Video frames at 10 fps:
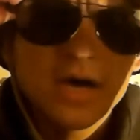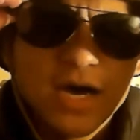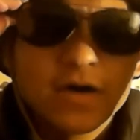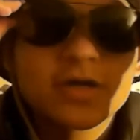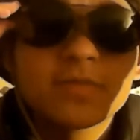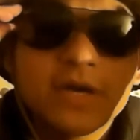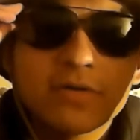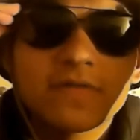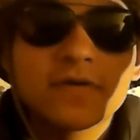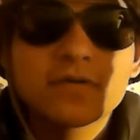I'll come back
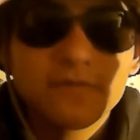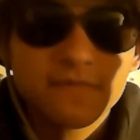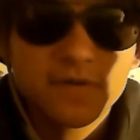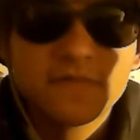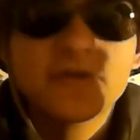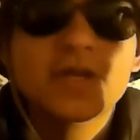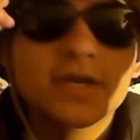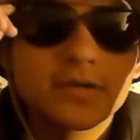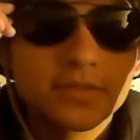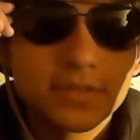with you with more
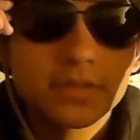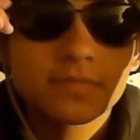videos.